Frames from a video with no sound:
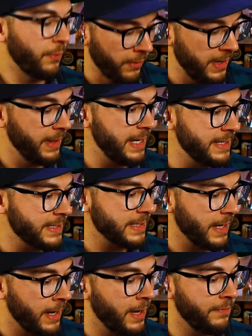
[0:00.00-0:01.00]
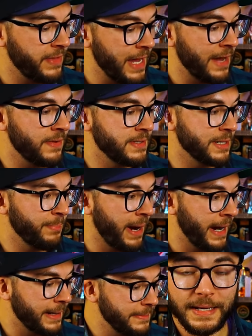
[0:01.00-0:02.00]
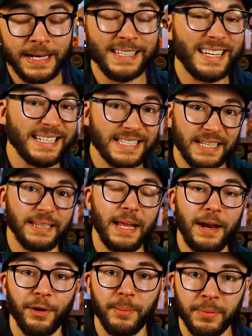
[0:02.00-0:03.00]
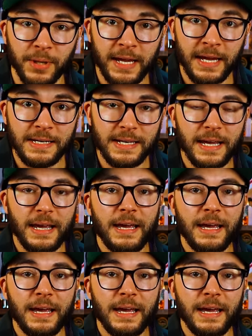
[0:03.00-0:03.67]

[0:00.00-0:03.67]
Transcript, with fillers: release of the Evans & Pike. It is a Solera blend.